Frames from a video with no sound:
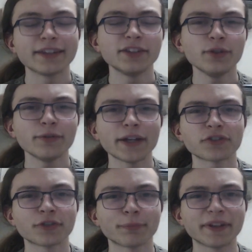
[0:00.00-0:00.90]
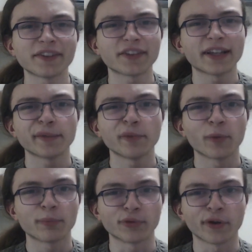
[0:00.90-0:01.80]
knew they should be slightly
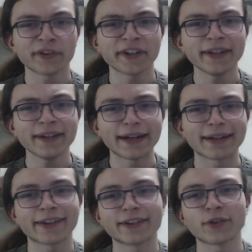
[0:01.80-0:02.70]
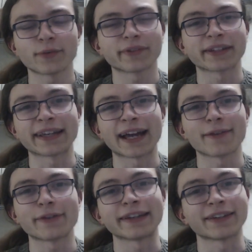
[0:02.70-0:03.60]
more blocky, as I don't really
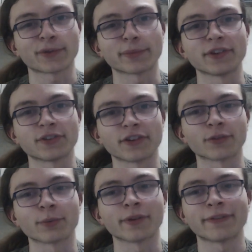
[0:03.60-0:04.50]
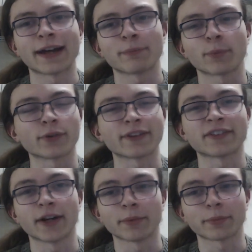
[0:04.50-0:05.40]
have any species with that body
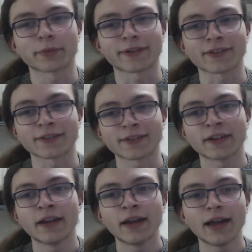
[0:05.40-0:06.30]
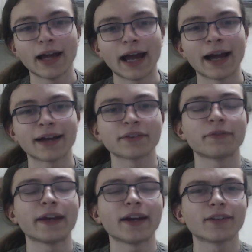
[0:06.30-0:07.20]
type at present, and
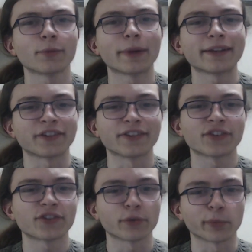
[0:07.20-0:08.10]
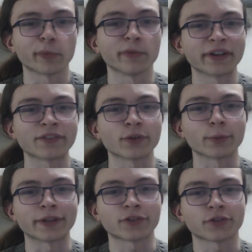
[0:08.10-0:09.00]
they underwent considerable
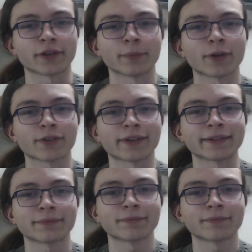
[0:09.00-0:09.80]
retooling during modelling.